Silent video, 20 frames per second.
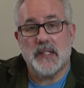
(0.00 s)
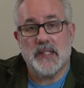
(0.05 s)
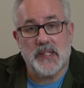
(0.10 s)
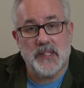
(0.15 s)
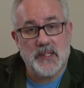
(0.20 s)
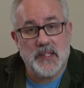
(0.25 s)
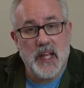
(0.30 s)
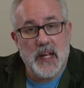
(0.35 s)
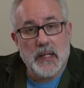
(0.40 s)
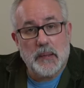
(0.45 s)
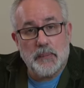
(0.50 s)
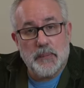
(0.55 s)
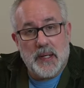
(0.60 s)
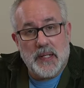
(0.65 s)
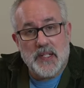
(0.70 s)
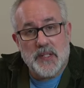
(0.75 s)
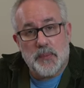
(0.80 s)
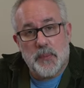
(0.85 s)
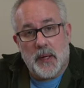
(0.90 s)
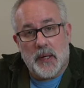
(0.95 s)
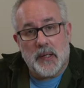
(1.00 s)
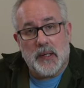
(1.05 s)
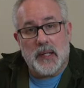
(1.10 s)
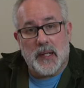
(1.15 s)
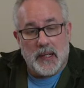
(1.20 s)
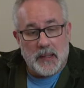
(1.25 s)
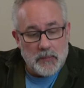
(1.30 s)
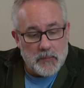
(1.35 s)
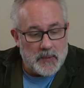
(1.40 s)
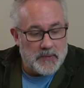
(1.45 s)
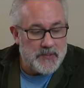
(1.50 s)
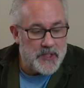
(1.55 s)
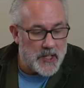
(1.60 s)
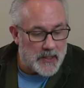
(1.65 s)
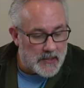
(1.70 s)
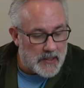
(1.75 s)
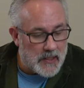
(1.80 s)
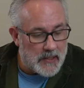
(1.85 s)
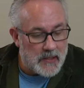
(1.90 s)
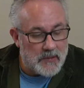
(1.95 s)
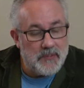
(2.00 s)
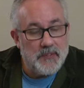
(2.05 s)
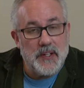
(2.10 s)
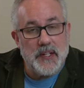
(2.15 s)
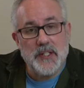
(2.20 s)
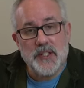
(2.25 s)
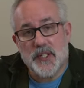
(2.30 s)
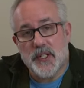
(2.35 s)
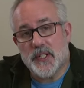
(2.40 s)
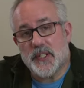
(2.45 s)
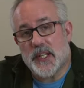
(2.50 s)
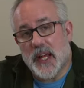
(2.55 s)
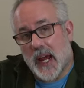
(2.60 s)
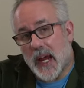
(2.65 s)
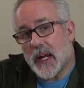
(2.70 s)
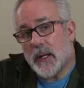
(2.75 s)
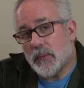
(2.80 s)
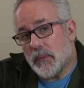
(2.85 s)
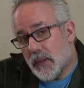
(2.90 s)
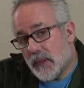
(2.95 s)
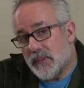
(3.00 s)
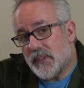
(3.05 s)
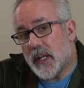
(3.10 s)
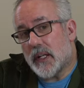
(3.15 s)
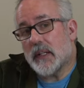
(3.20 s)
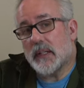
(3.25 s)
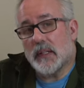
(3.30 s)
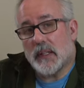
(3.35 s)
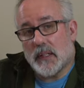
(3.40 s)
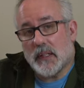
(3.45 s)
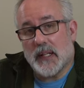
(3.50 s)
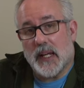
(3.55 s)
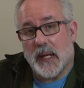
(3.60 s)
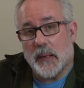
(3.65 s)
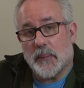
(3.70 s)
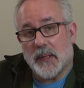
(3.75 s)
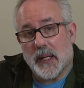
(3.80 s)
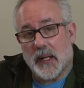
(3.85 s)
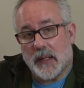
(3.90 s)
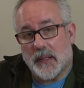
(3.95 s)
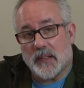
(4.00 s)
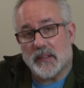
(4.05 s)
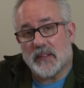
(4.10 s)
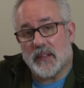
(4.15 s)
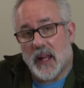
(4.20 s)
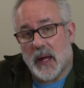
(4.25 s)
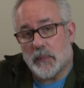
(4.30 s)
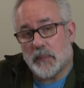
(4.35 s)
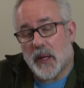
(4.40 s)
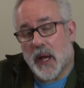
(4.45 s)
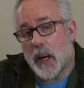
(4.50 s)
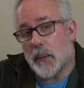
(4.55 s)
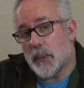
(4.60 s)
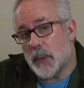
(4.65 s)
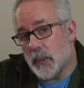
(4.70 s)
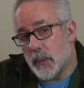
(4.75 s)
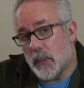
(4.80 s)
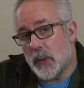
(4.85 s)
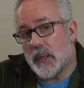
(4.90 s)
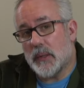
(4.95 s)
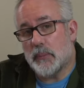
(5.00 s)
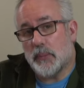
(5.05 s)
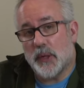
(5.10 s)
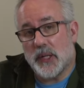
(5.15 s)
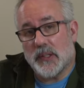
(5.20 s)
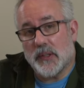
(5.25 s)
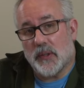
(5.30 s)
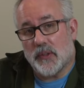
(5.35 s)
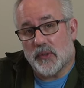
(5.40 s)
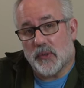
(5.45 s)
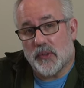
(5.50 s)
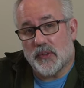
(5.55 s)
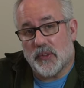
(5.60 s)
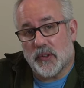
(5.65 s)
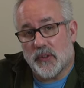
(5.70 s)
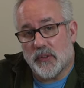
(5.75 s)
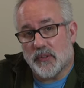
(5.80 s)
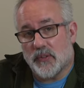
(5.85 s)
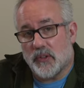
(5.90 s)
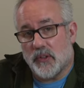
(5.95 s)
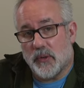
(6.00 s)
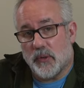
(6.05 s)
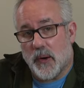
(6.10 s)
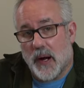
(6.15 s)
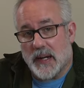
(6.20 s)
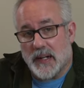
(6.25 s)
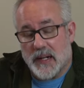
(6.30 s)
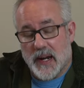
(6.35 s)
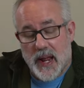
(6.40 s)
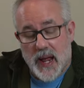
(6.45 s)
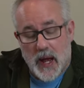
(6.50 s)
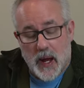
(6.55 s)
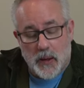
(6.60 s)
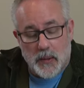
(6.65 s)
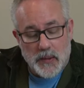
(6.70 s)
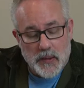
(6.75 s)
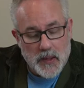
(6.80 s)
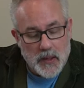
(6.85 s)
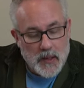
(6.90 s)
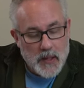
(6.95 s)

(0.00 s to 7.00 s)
synthetic benchmarking, we've checked out the features, and we've done a little gaming on this laptop, and we want to bring those results to you right now.